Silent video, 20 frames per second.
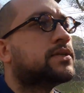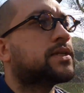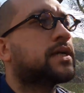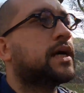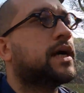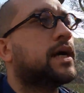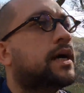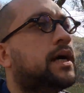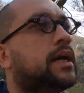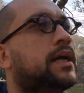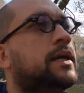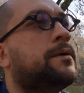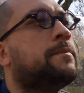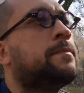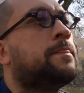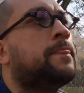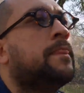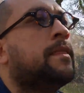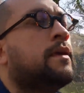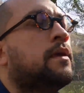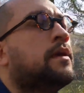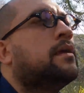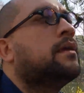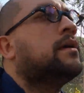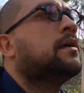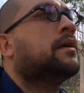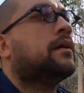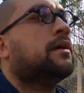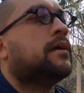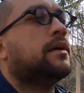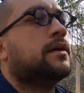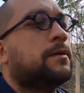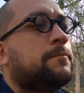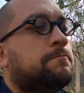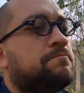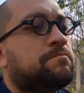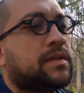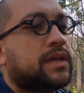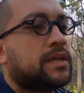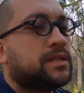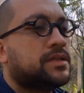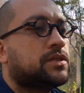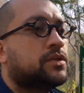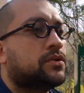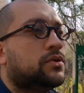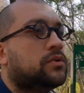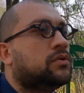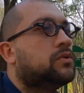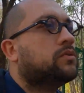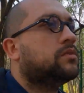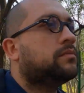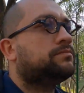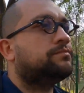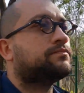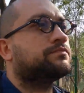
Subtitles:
Shanghai as your